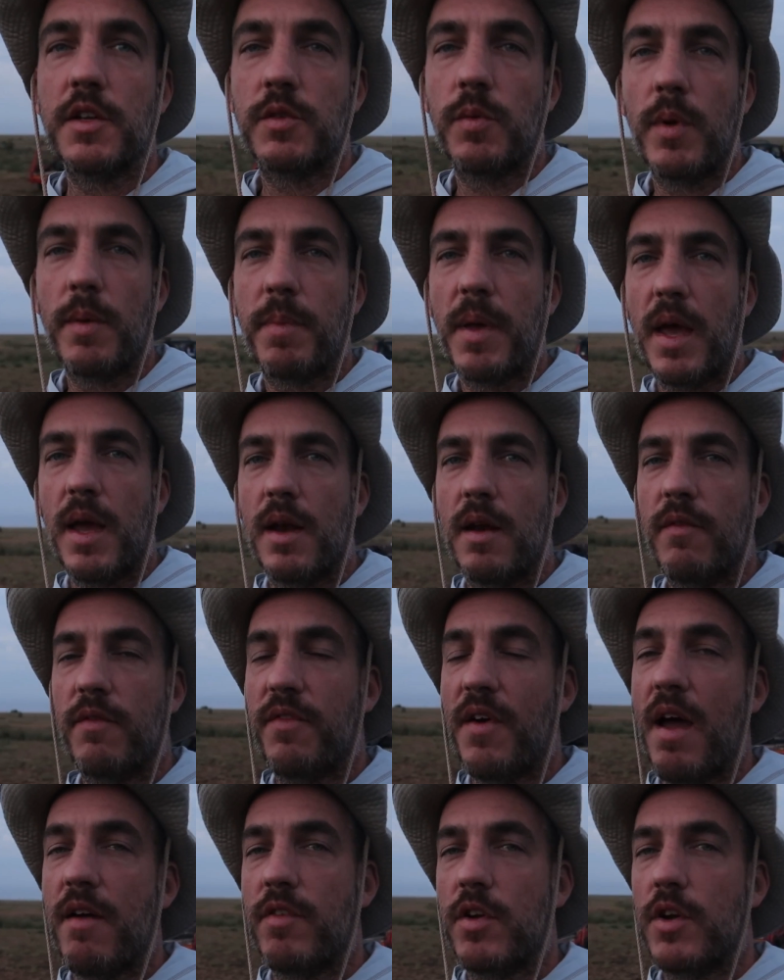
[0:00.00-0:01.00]
honest, we paid
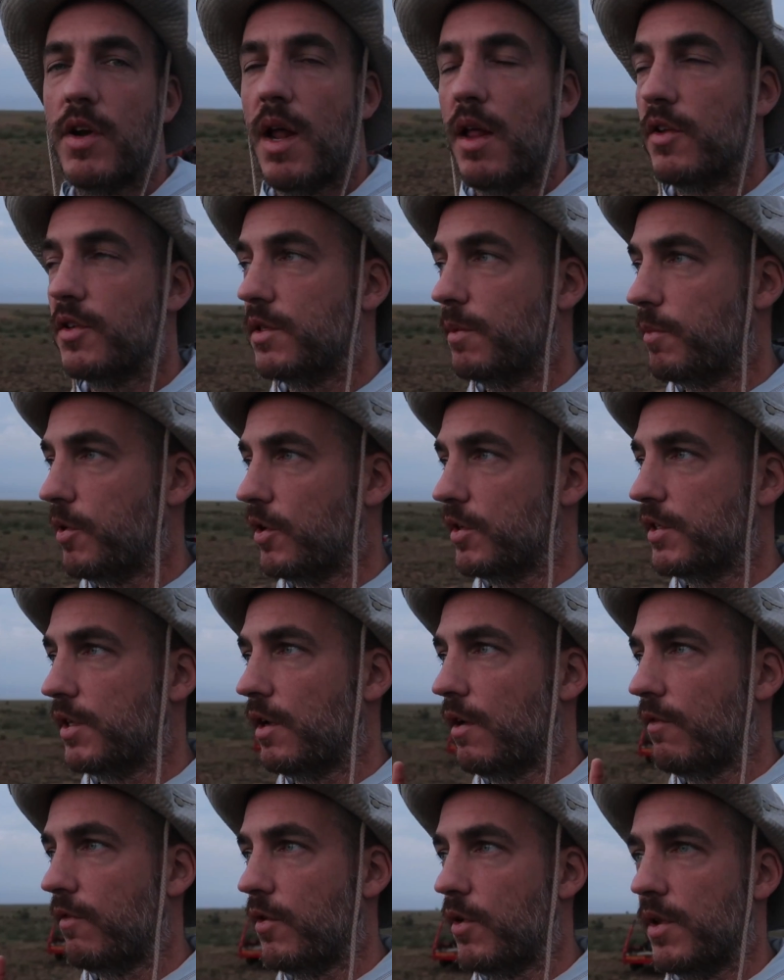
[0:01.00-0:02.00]
$500 a
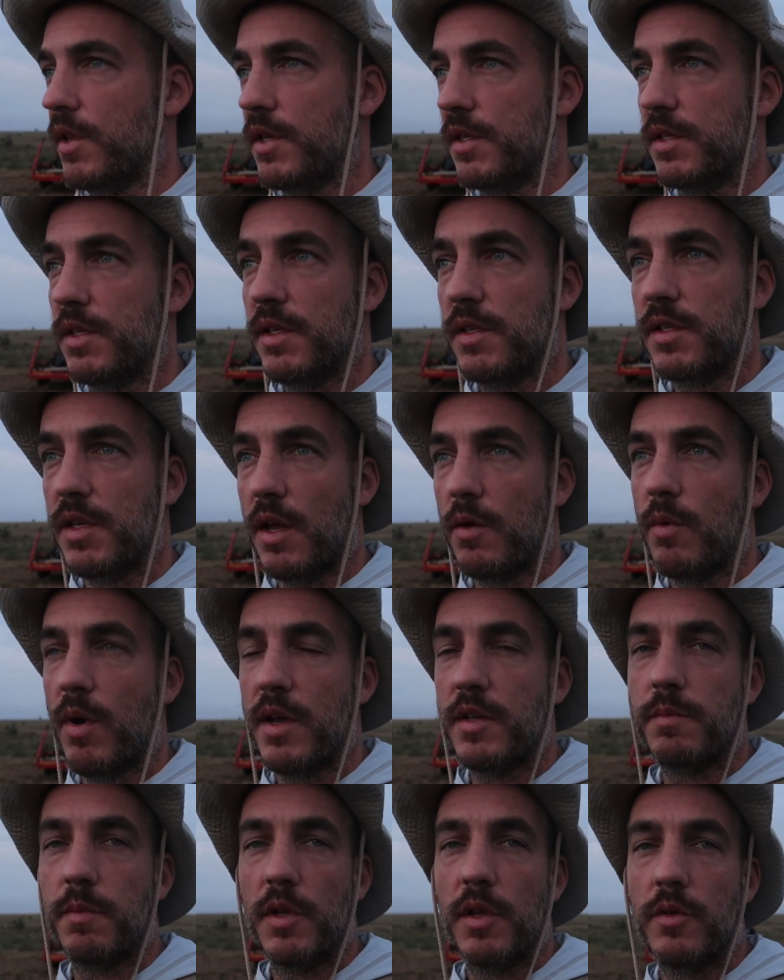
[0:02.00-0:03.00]
person for this
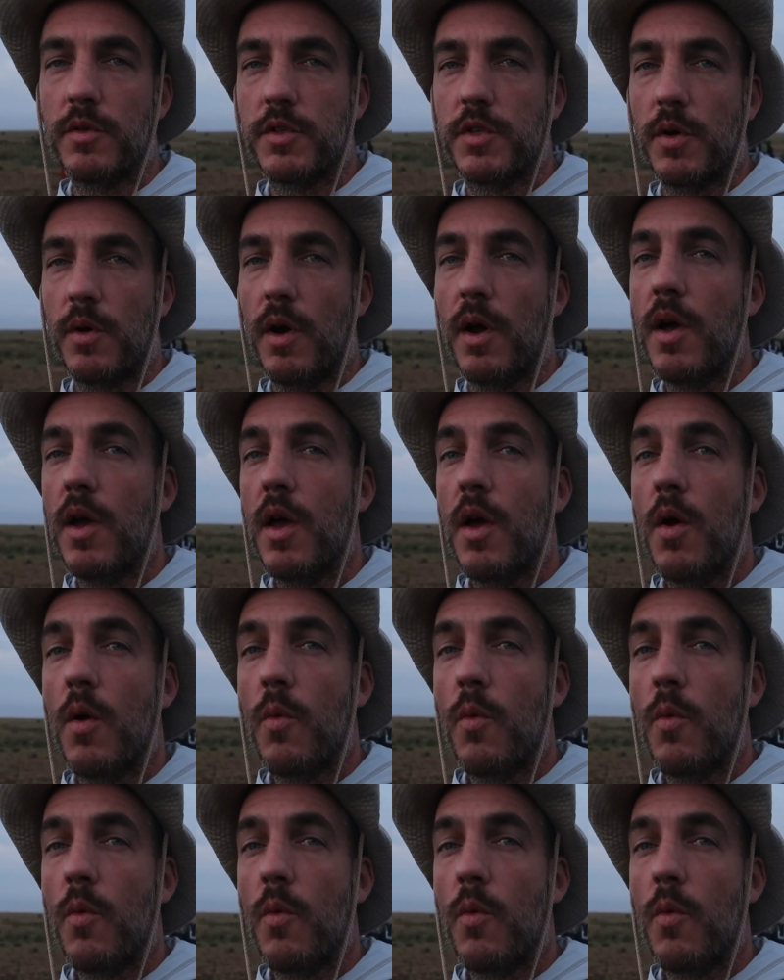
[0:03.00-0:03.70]
sunrise balloon tour.